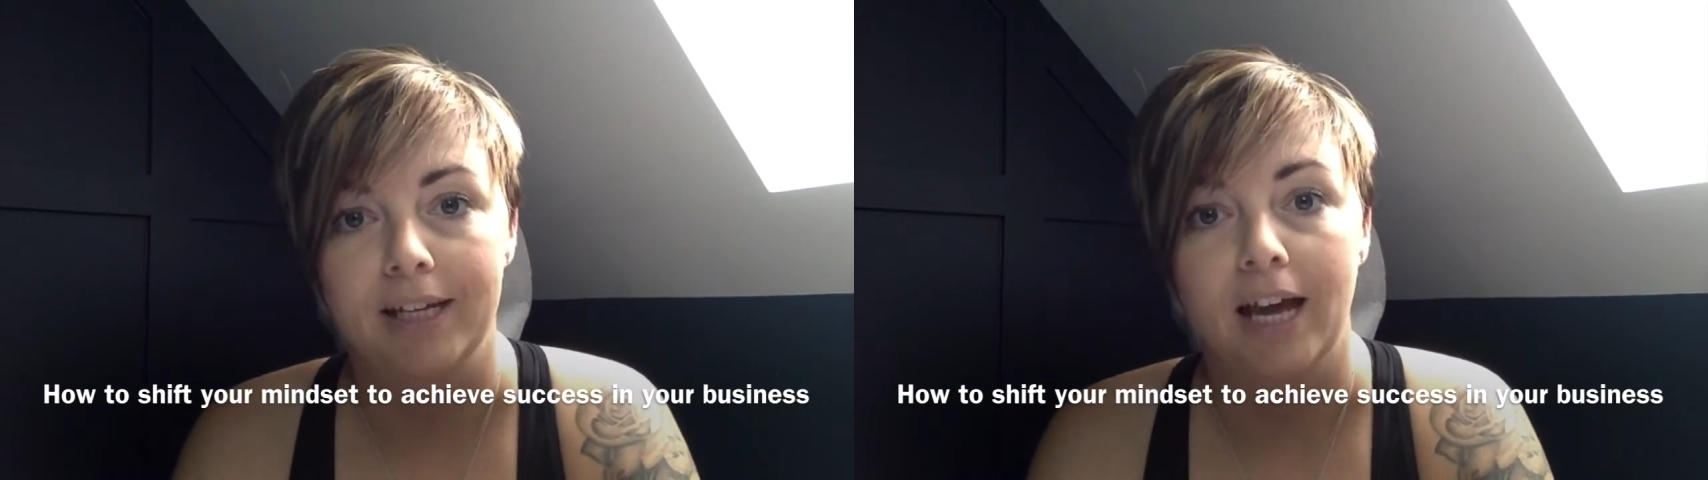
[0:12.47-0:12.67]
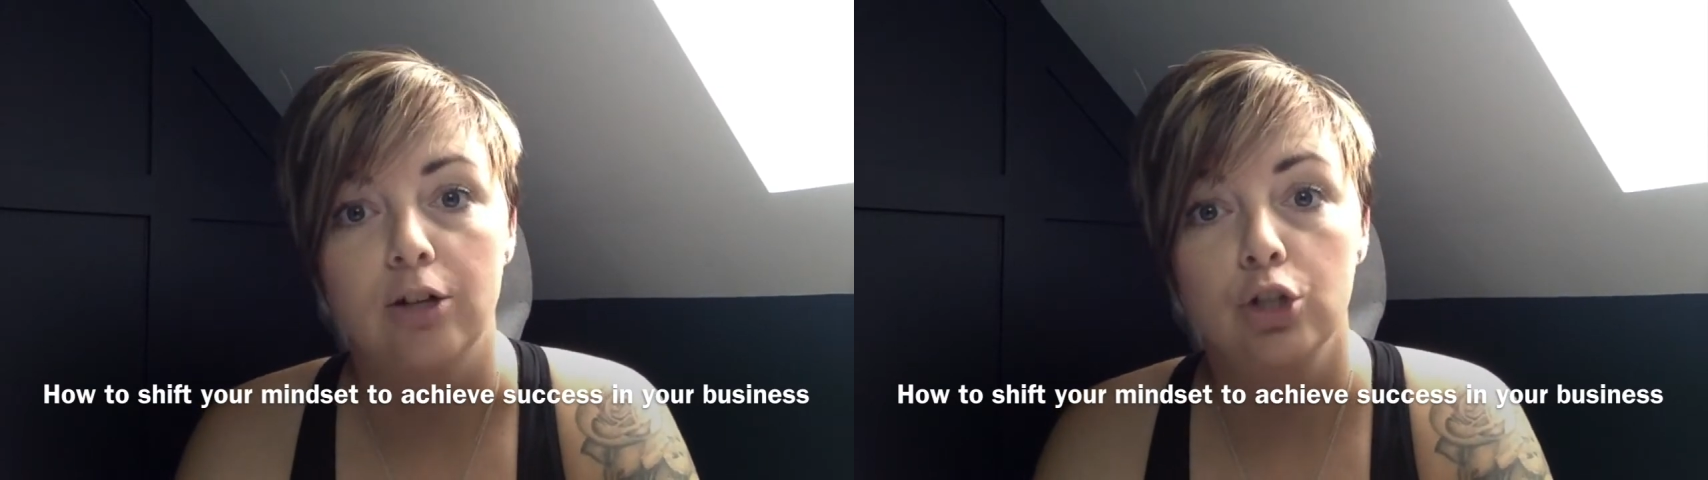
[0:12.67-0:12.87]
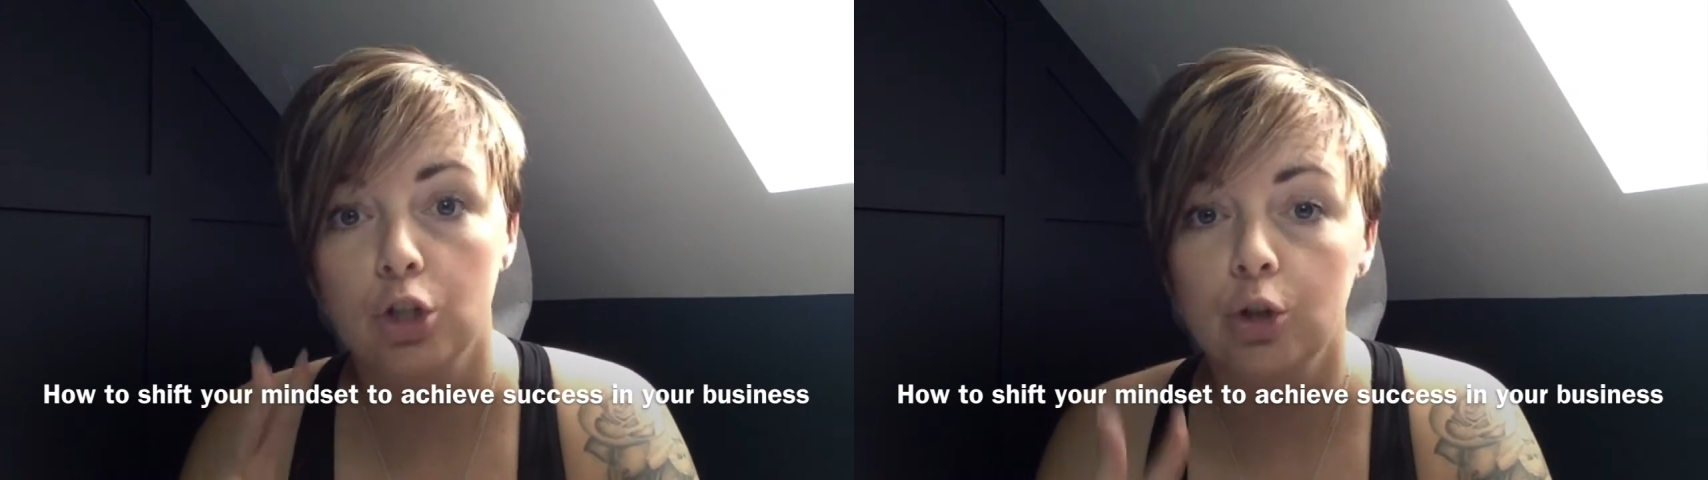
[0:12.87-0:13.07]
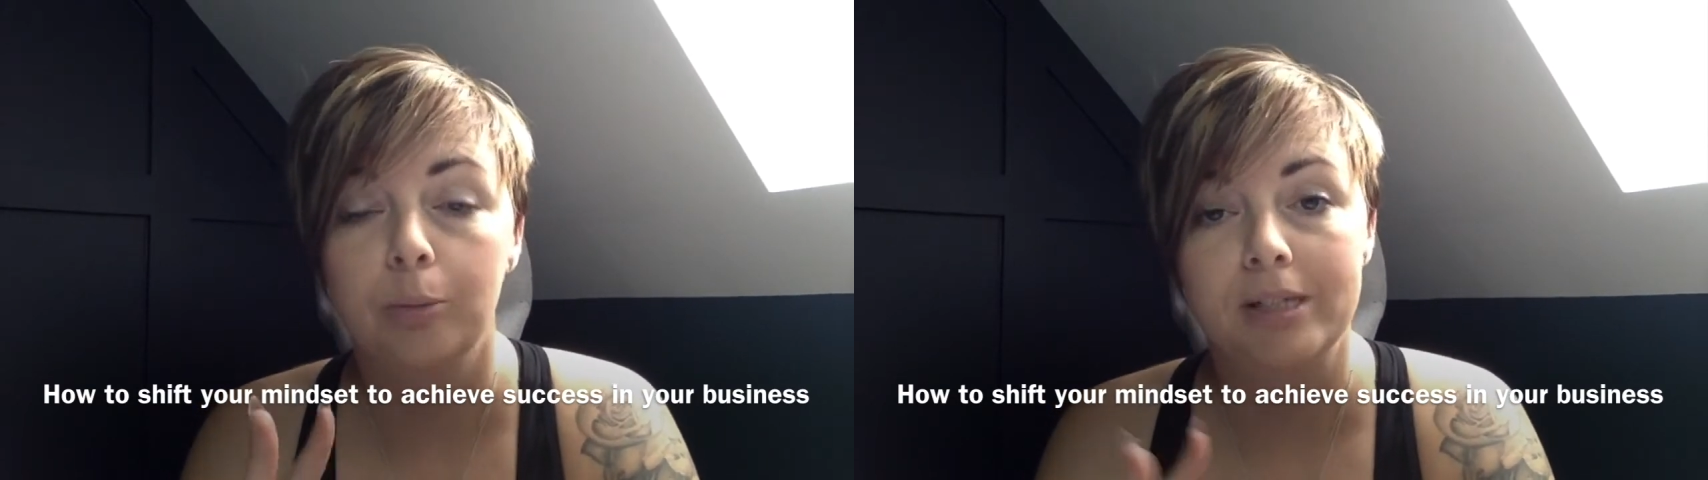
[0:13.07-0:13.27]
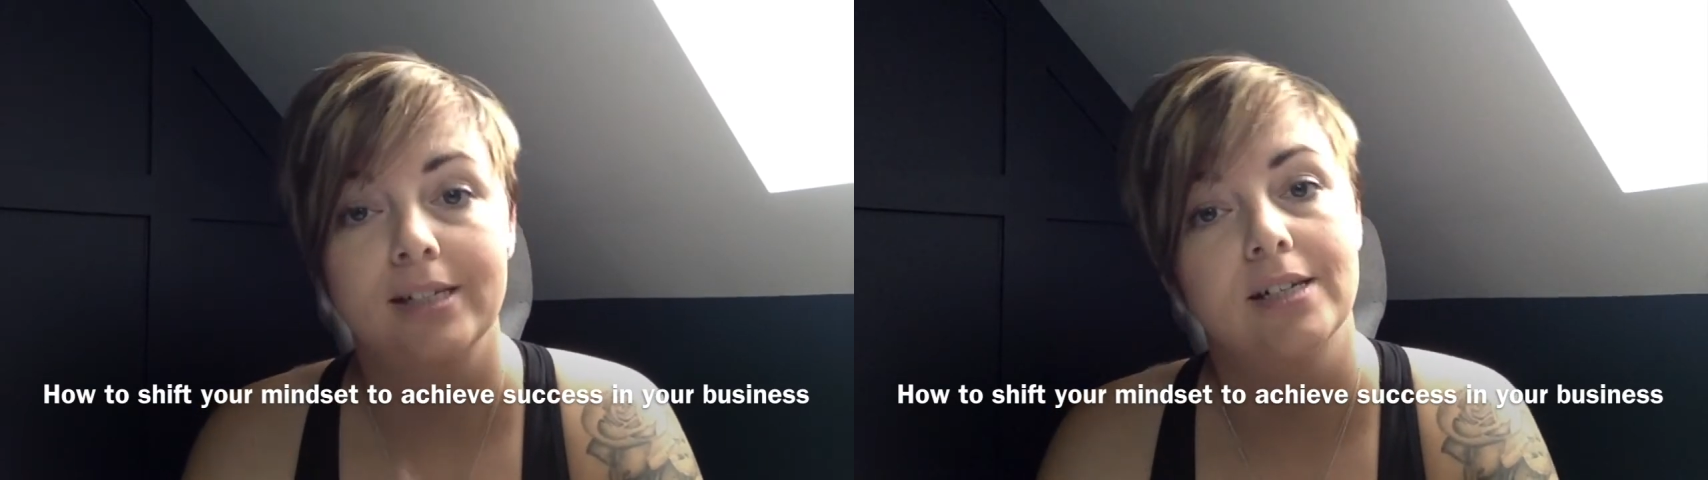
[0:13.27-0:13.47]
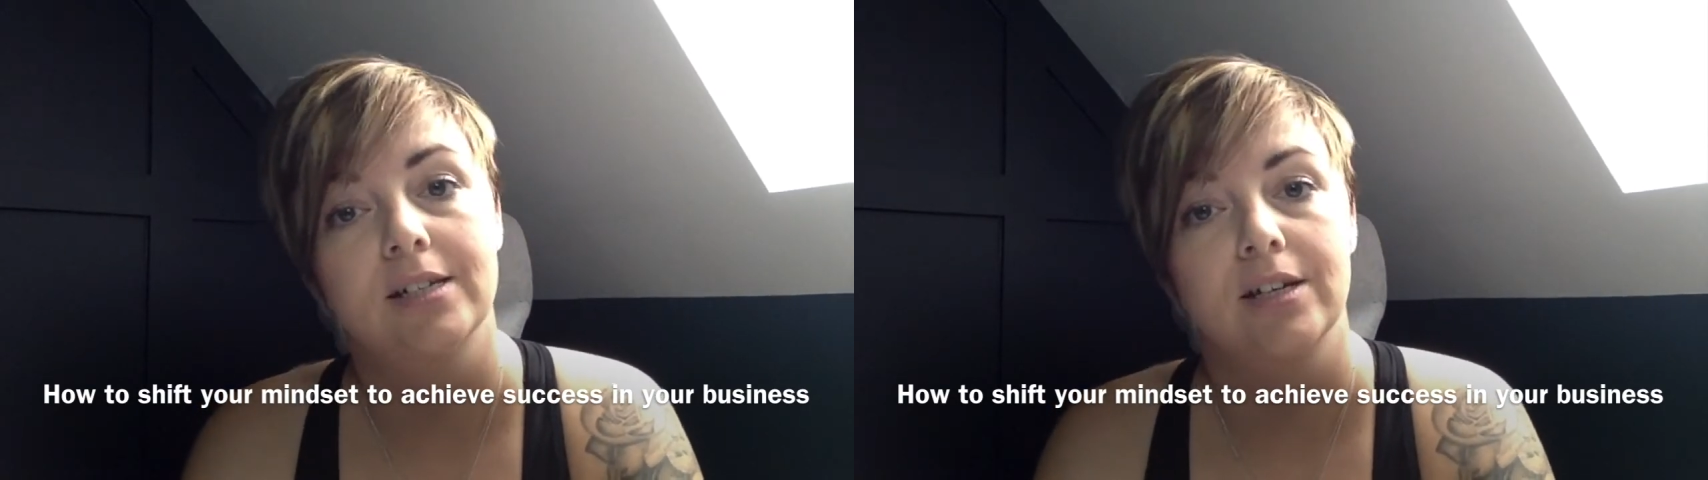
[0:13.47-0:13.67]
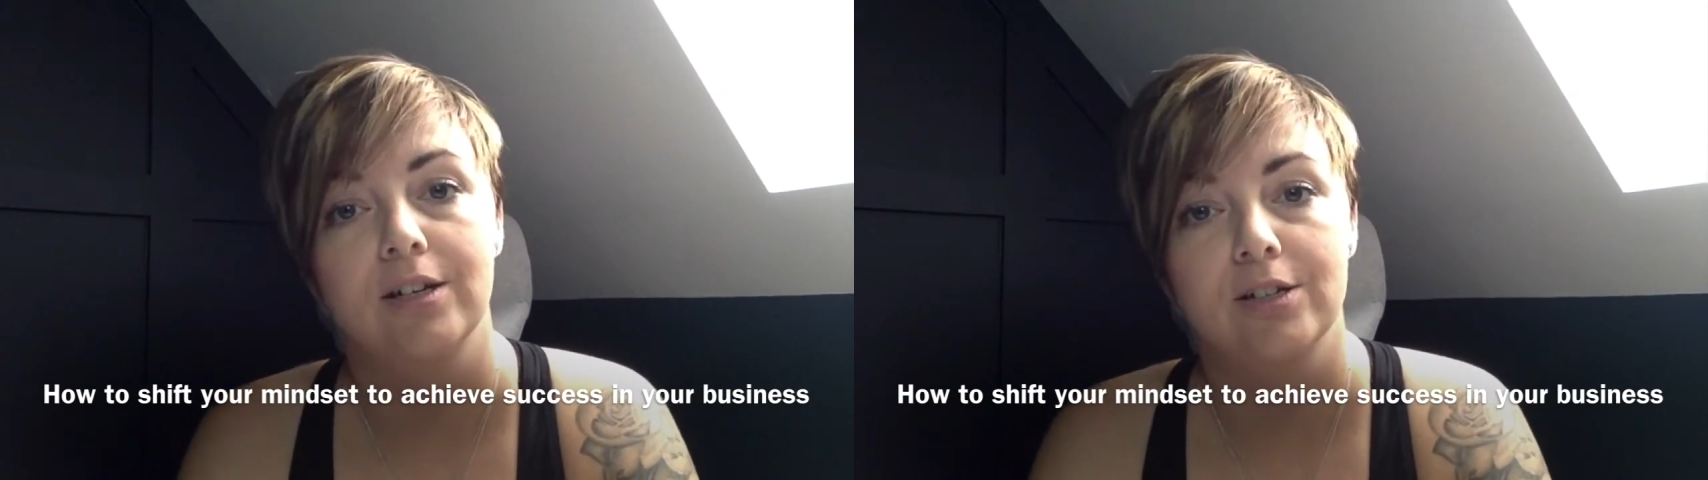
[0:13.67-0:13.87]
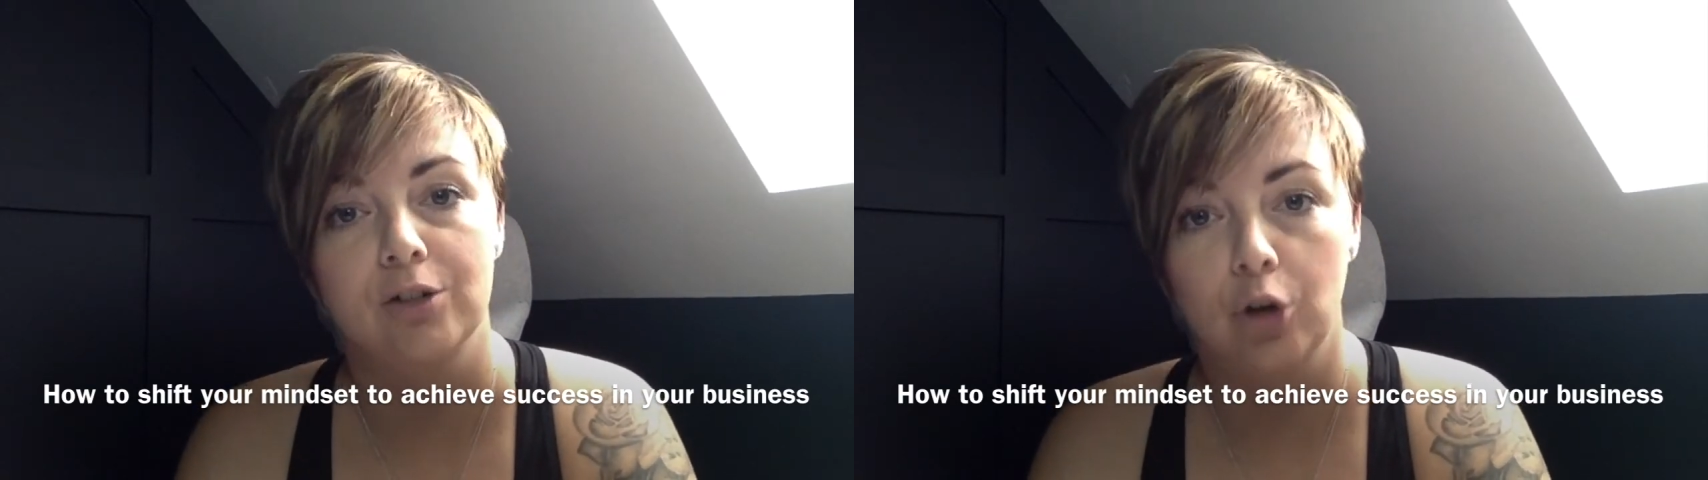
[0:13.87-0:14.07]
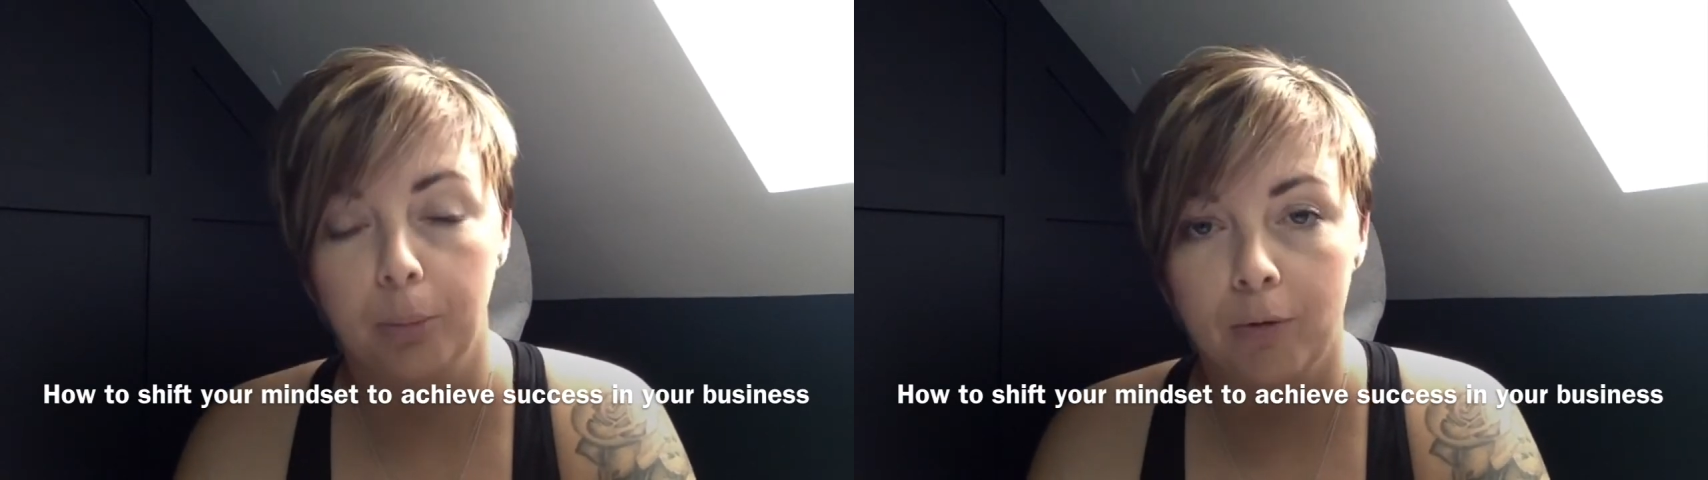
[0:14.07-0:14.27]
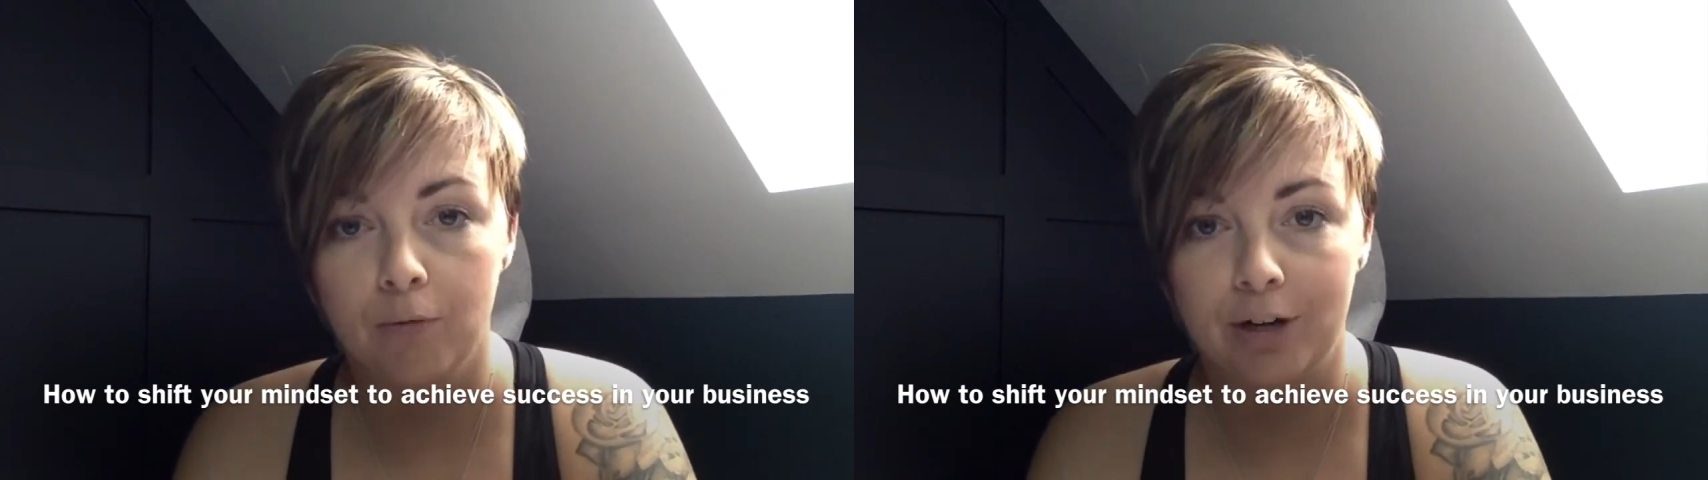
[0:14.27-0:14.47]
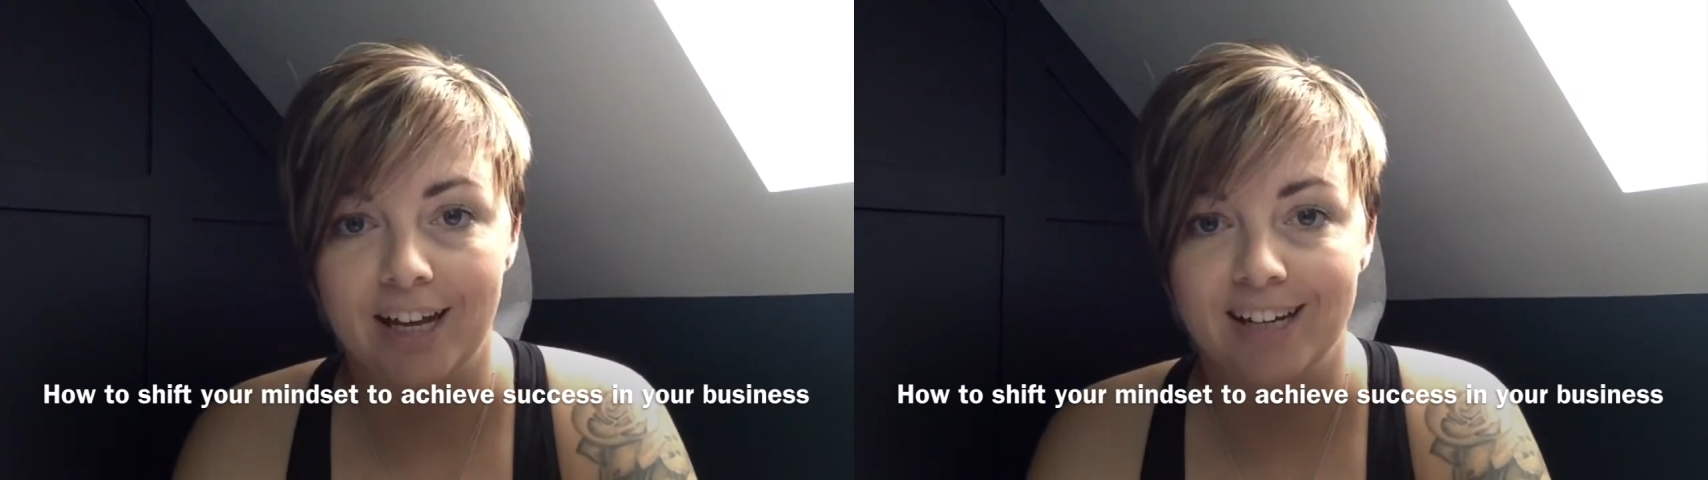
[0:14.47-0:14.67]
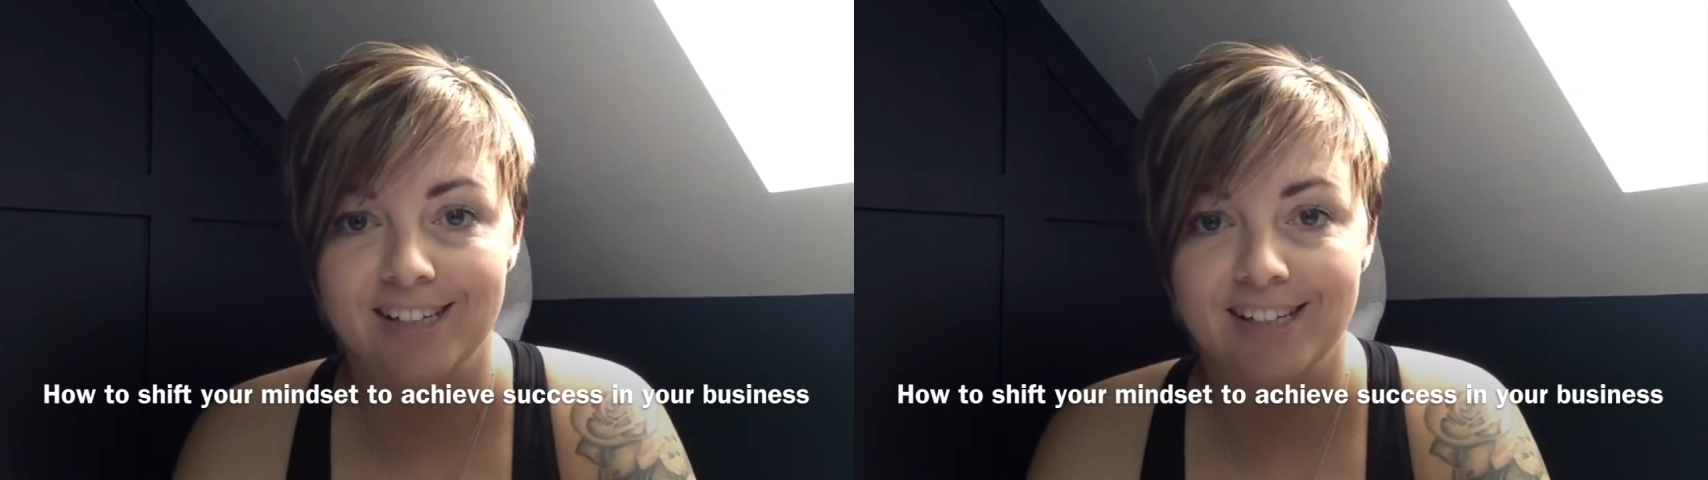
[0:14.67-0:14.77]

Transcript: get 2 businesses up and running,